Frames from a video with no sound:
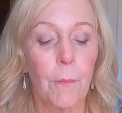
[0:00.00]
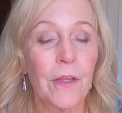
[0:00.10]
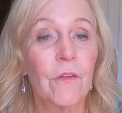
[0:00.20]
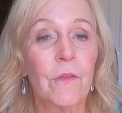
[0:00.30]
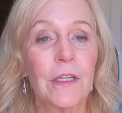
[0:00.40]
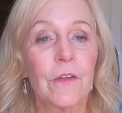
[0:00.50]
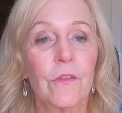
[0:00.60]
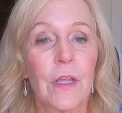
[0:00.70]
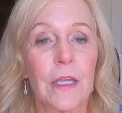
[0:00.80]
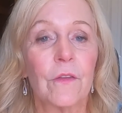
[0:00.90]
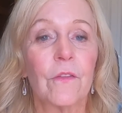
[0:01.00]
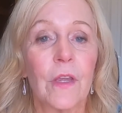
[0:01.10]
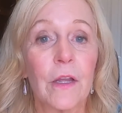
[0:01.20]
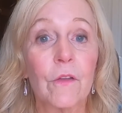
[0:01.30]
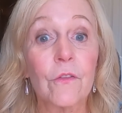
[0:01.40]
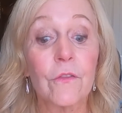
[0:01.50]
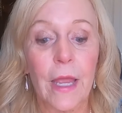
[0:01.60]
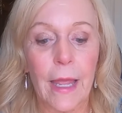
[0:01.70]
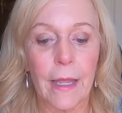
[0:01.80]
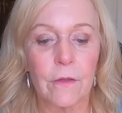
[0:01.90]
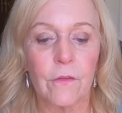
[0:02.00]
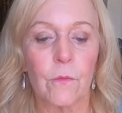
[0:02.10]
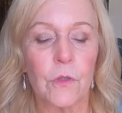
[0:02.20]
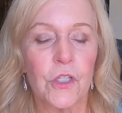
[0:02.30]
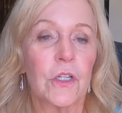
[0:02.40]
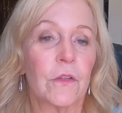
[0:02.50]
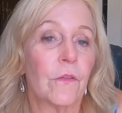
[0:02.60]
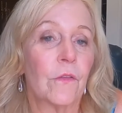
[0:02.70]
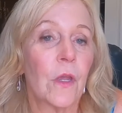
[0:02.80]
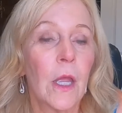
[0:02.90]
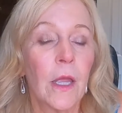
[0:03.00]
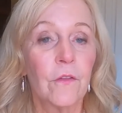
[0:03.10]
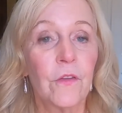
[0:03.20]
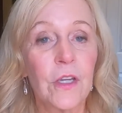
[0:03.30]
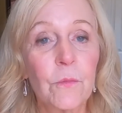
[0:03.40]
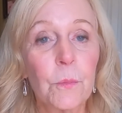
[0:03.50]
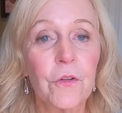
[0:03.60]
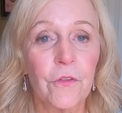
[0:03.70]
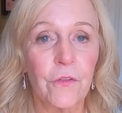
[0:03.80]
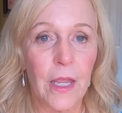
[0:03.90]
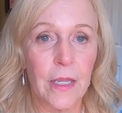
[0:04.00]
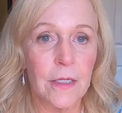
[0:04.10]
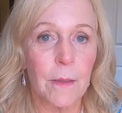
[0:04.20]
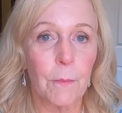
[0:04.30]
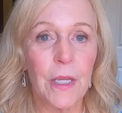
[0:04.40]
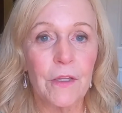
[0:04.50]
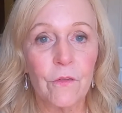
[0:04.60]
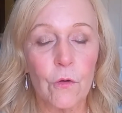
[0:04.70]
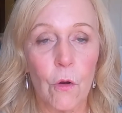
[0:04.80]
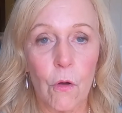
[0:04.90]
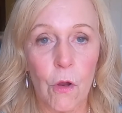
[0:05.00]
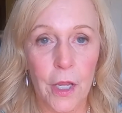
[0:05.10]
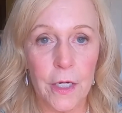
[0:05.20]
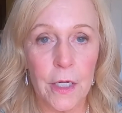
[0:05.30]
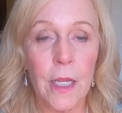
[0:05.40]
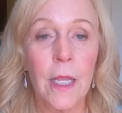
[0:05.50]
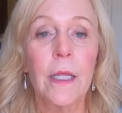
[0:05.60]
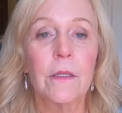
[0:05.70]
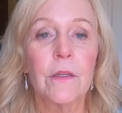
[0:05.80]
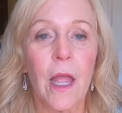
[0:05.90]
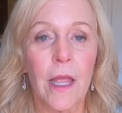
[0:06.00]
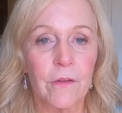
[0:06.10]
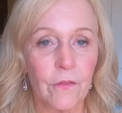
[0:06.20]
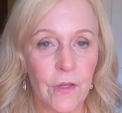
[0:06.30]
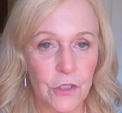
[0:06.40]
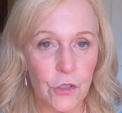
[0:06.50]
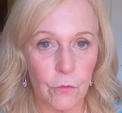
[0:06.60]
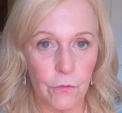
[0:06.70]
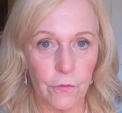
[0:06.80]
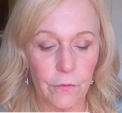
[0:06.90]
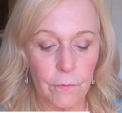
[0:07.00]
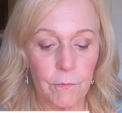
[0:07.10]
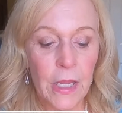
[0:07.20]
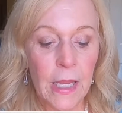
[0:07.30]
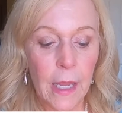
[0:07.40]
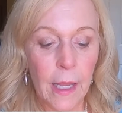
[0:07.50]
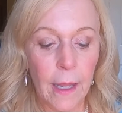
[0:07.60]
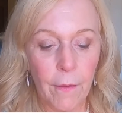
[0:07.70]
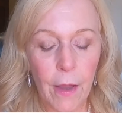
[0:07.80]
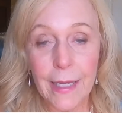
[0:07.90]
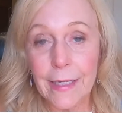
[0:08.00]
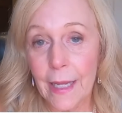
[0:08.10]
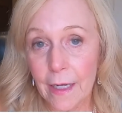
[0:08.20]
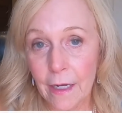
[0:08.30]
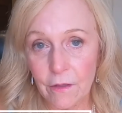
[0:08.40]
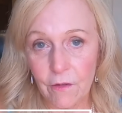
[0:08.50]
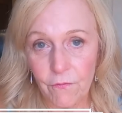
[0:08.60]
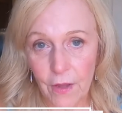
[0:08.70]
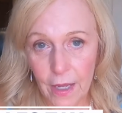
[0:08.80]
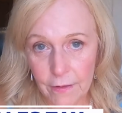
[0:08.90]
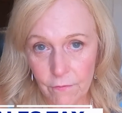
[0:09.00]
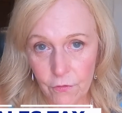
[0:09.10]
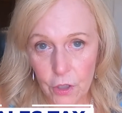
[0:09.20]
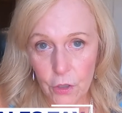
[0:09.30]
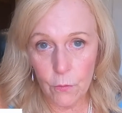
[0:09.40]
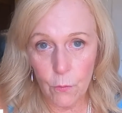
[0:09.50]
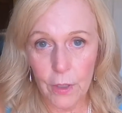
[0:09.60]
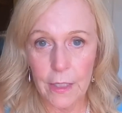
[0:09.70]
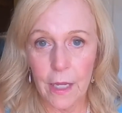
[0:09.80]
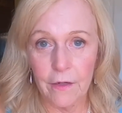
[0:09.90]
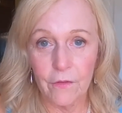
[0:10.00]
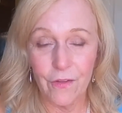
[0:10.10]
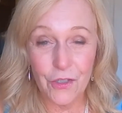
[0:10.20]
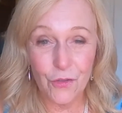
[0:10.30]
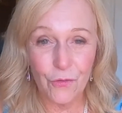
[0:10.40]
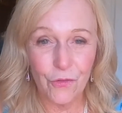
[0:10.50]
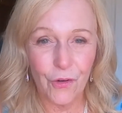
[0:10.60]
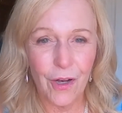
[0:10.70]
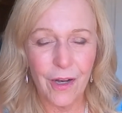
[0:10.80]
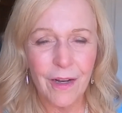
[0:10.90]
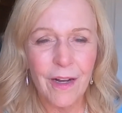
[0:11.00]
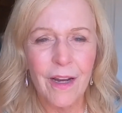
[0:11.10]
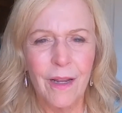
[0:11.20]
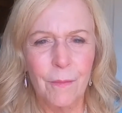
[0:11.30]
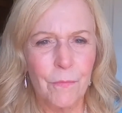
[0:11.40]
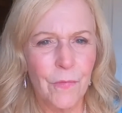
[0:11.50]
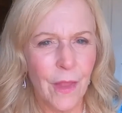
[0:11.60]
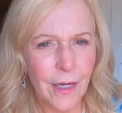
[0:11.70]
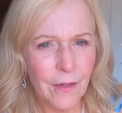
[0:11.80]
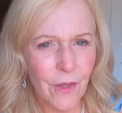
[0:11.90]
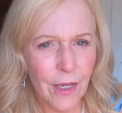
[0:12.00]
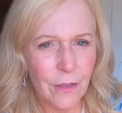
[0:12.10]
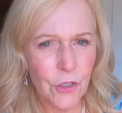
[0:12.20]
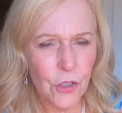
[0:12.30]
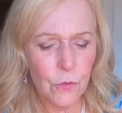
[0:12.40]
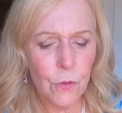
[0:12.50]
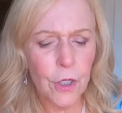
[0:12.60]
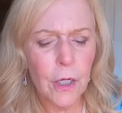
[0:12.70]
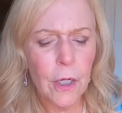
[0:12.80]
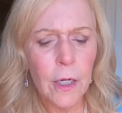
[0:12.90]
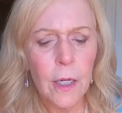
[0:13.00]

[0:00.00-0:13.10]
Pennsylvania state sales tax, which is 6% based on non-essentials. I cannot define for you what non-essentials are. Not exactly sure,